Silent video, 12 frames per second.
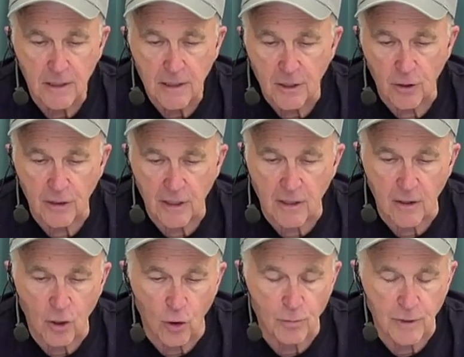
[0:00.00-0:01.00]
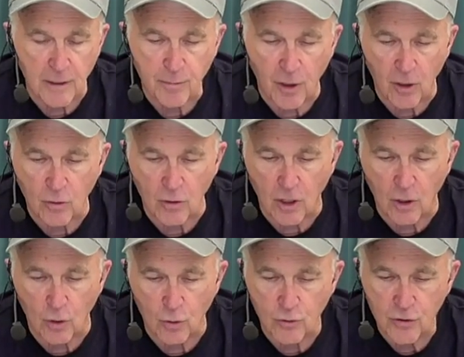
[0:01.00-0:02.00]
you can get it at Home Depot,
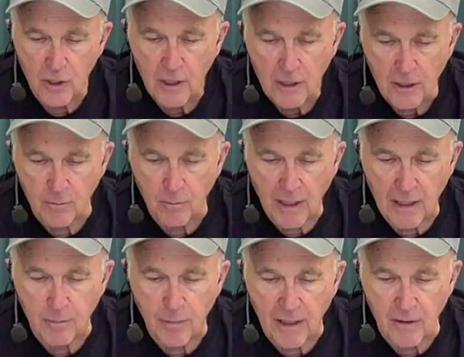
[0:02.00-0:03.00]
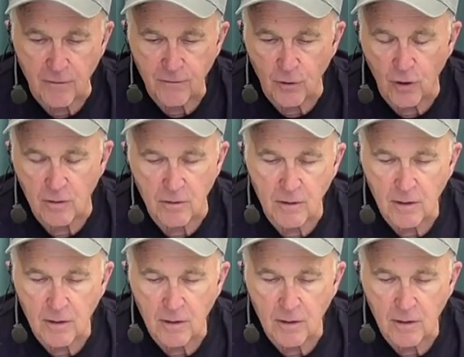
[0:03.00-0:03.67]
Lowe's. You can buy it by the foot,